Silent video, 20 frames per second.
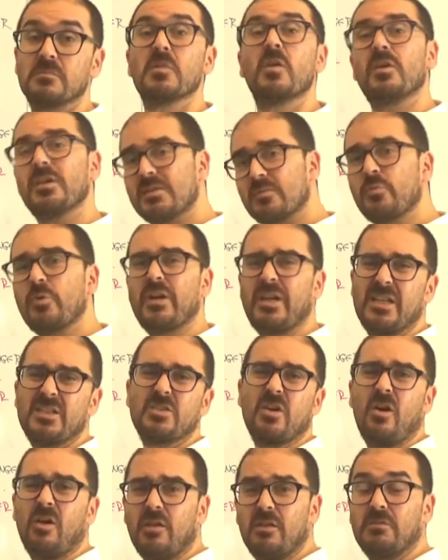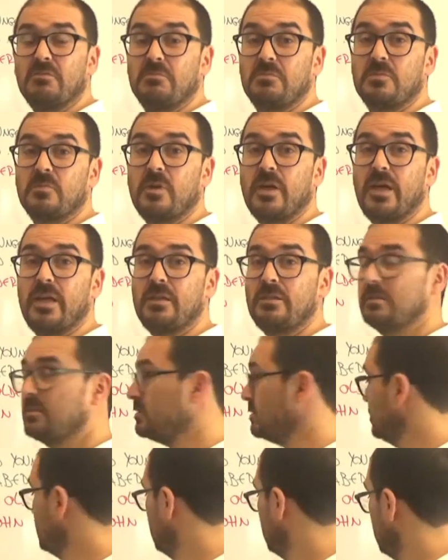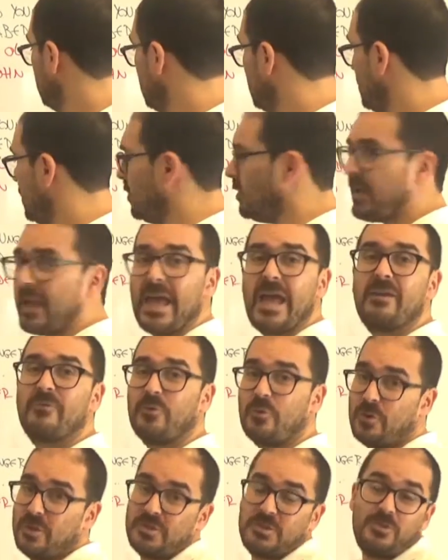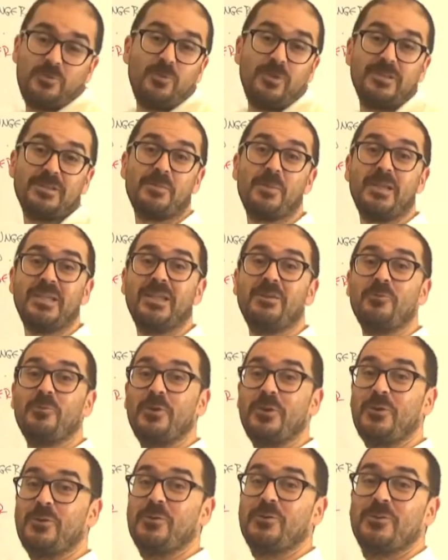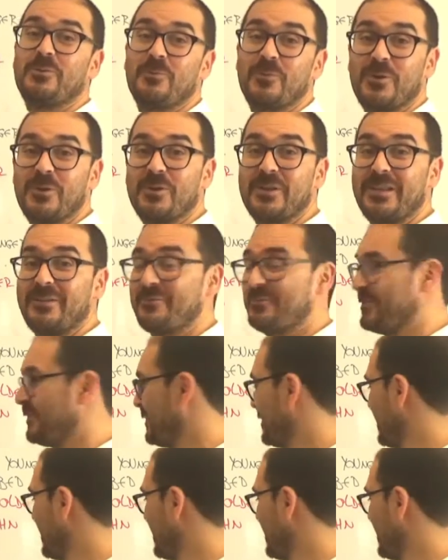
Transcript: Well, he's pretty tall, right? Or average, well, depending where you live.